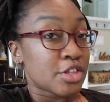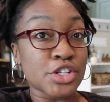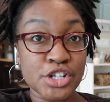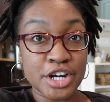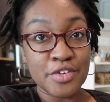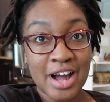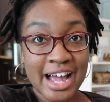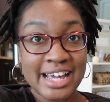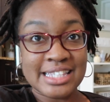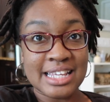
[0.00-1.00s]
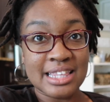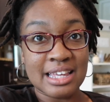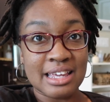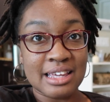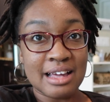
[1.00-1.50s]
The dirty rice and
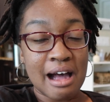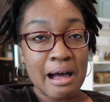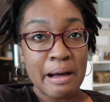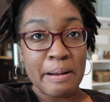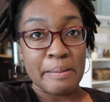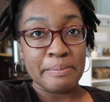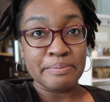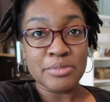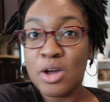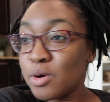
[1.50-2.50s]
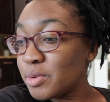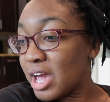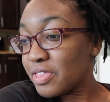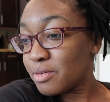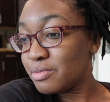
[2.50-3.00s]
the, um, no, we
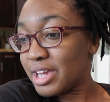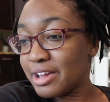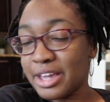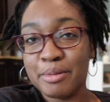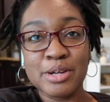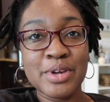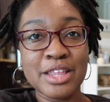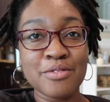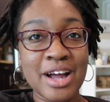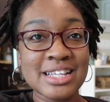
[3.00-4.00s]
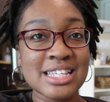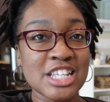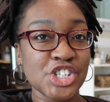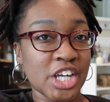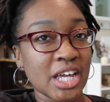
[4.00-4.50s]
had the we had hamburger. We had the rice and
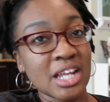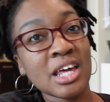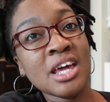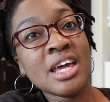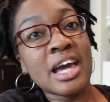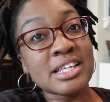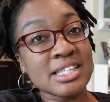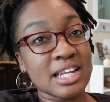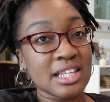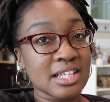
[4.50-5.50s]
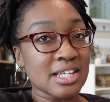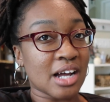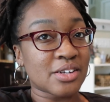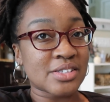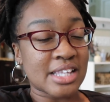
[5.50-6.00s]
the chicken instead of the
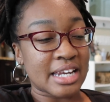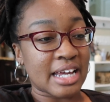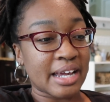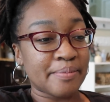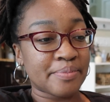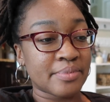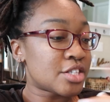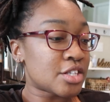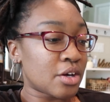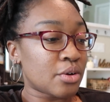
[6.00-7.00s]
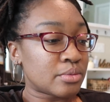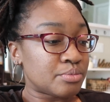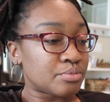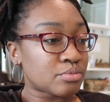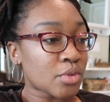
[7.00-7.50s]
tacos that night. So
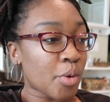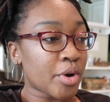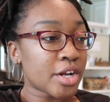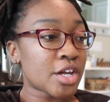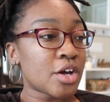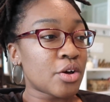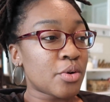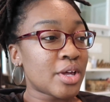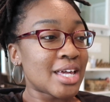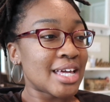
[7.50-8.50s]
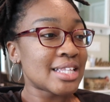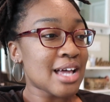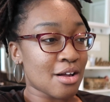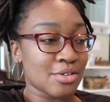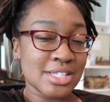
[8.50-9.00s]
we're gonna go get
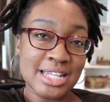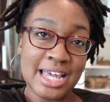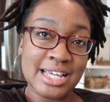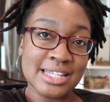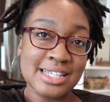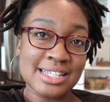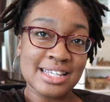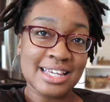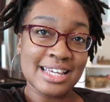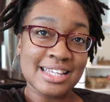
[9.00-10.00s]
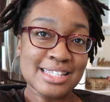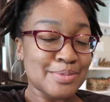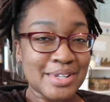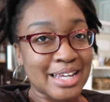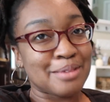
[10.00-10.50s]
tacos tonight
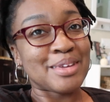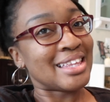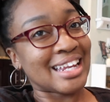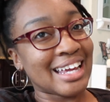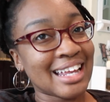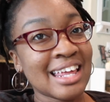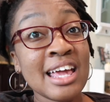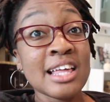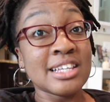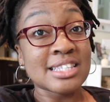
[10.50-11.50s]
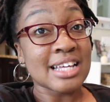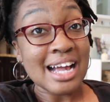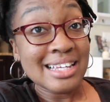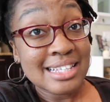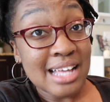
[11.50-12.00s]
since we didn't get them the other night. Listen,
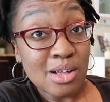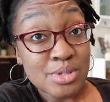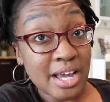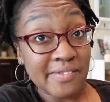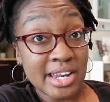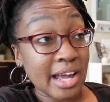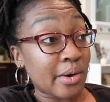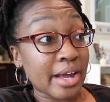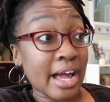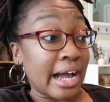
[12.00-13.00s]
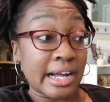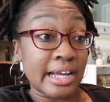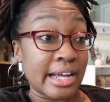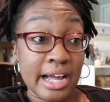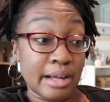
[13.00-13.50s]
I can eat tacos every night, okay? I
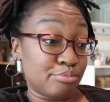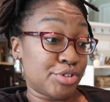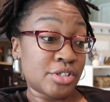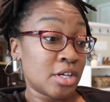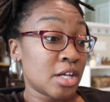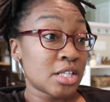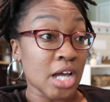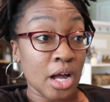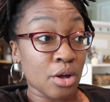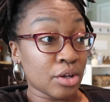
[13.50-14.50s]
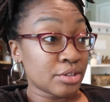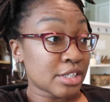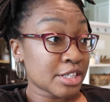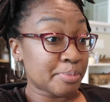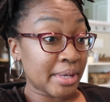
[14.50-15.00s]
could care. Psh, tacos,
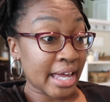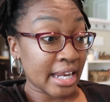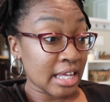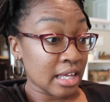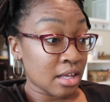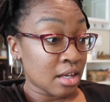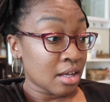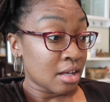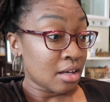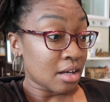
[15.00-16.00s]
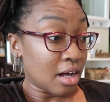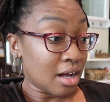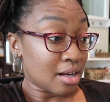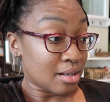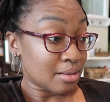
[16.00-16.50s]
spaghetti,
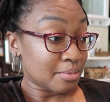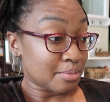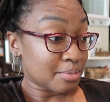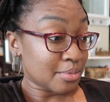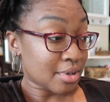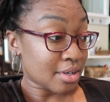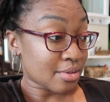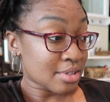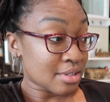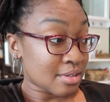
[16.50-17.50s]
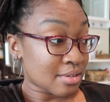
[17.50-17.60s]
um, what else?